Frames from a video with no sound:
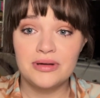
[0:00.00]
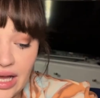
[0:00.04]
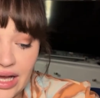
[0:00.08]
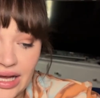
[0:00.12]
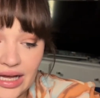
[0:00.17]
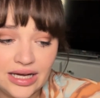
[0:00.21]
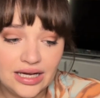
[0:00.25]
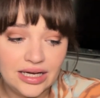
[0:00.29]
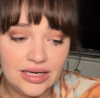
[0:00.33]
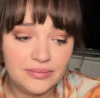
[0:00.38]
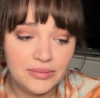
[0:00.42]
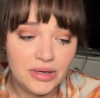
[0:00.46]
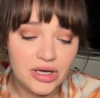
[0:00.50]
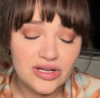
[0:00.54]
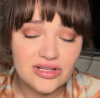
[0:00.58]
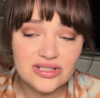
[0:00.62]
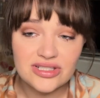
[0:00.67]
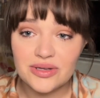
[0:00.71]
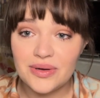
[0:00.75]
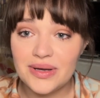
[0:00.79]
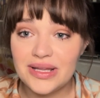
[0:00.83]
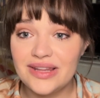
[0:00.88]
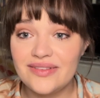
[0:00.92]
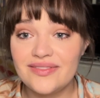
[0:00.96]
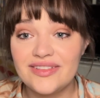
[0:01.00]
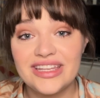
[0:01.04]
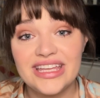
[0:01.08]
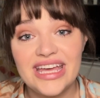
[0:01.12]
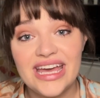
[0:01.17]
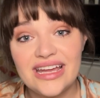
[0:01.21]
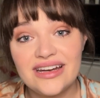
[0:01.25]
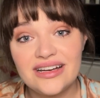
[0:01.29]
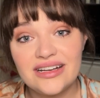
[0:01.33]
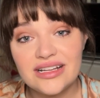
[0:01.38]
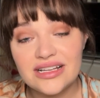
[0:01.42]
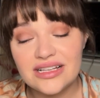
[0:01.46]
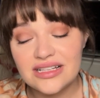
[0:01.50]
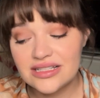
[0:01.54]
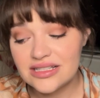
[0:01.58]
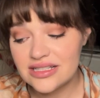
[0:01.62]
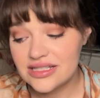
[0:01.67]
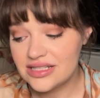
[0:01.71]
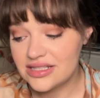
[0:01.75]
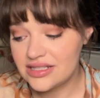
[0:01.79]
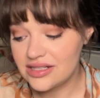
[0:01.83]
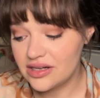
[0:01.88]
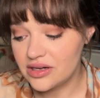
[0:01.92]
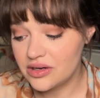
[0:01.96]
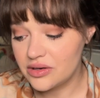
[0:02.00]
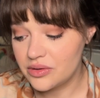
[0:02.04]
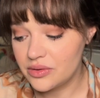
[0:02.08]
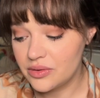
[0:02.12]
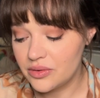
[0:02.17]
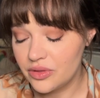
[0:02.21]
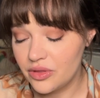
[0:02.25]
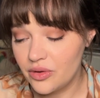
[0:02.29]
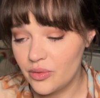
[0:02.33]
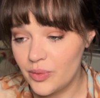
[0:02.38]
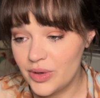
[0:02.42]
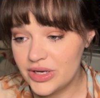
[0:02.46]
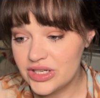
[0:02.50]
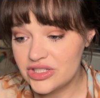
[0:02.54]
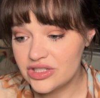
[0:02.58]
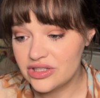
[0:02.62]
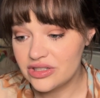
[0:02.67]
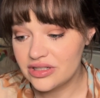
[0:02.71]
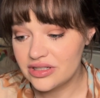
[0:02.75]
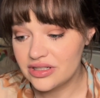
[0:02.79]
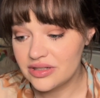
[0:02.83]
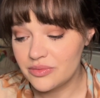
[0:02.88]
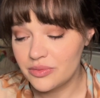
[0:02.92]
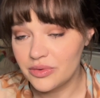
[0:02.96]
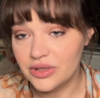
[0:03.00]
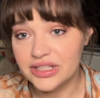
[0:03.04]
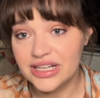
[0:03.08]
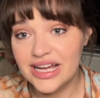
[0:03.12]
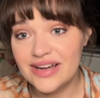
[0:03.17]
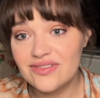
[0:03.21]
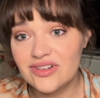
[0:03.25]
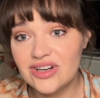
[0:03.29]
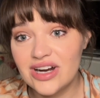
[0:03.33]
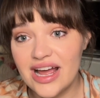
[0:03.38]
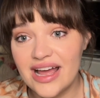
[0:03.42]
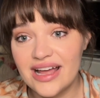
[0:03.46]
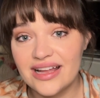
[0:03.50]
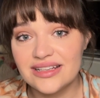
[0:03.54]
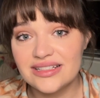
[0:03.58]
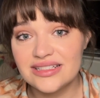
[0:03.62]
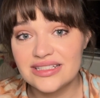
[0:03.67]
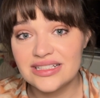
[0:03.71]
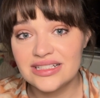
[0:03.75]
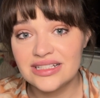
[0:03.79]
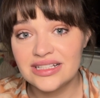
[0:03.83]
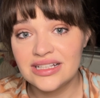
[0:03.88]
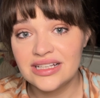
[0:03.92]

Also, I live in Canada, so the winter will never end.